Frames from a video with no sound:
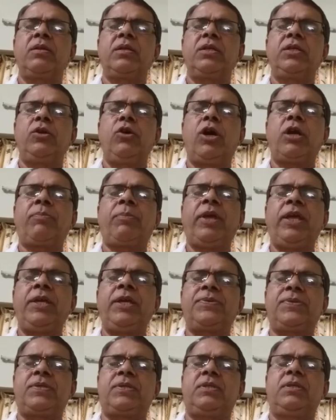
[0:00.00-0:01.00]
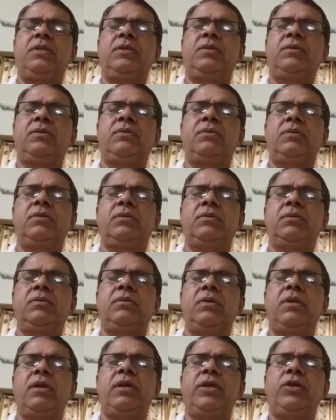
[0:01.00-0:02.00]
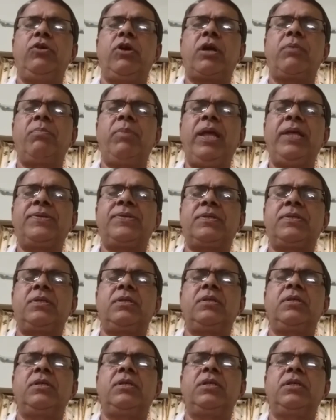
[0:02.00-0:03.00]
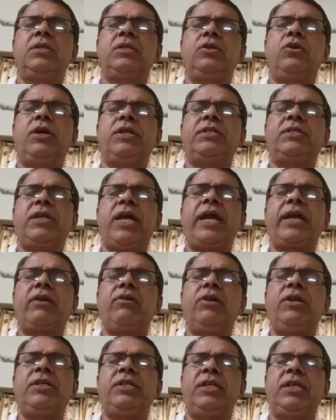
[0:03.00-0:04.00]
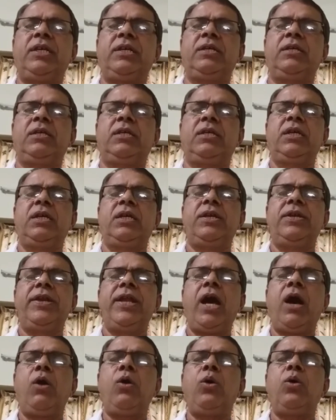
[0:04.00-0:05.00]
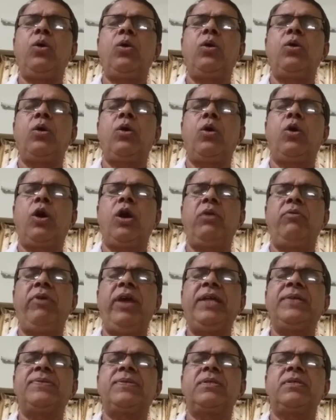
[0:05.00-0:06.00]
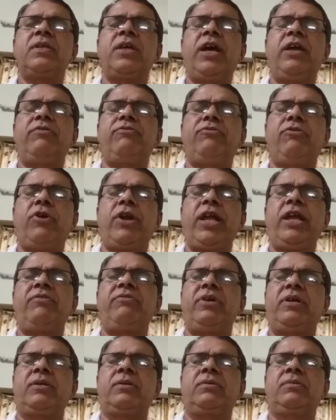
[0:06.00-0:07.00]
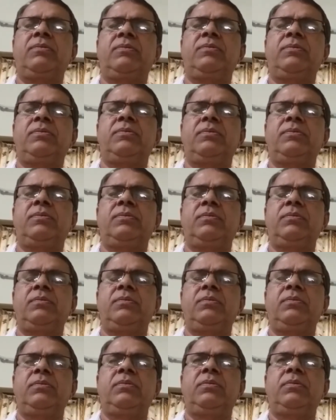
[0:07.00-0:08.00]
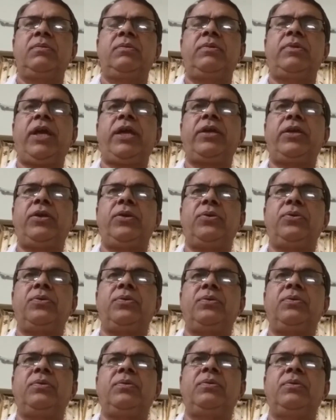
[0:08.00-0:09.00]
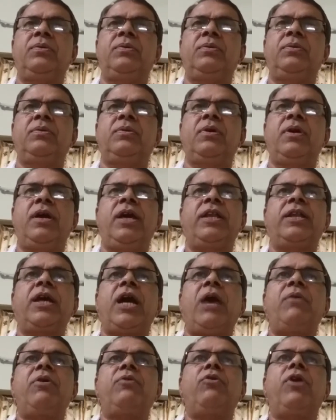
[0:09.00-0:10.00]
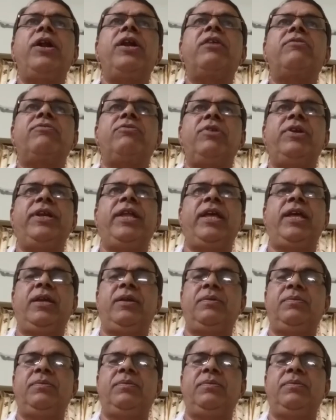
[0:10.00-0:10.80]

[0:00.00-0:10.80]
your peace, your bliss, your tranquility, now, always and forever. Thank you and have a wonderful day.